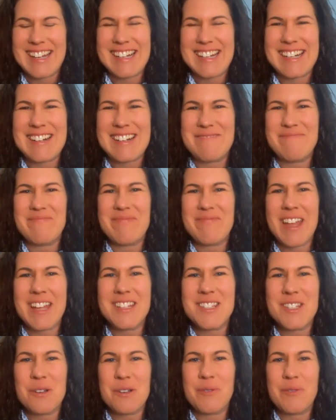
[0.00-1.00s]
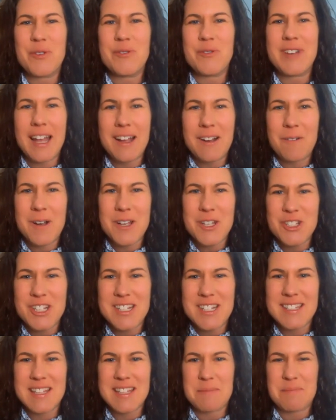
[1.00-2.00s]
Um, and so if you've got
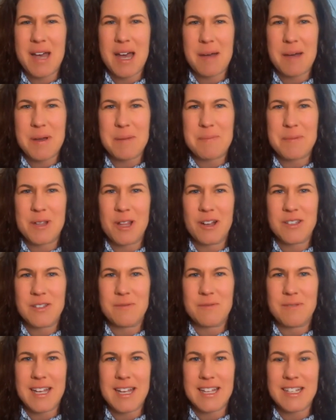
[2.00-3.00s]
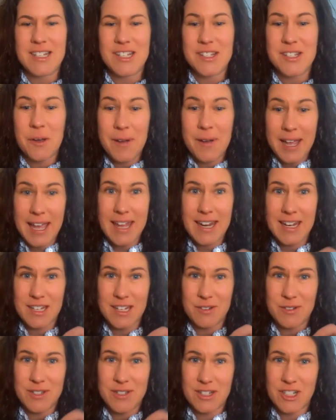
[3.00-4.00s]
questions that pop up along the way, just go ahead
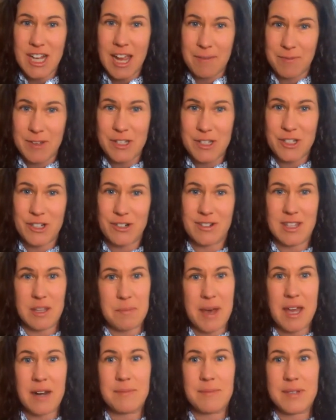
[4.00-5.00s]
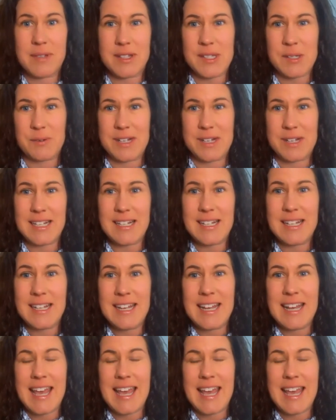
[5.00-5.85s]
and use the chat feature at the bottom of the screen.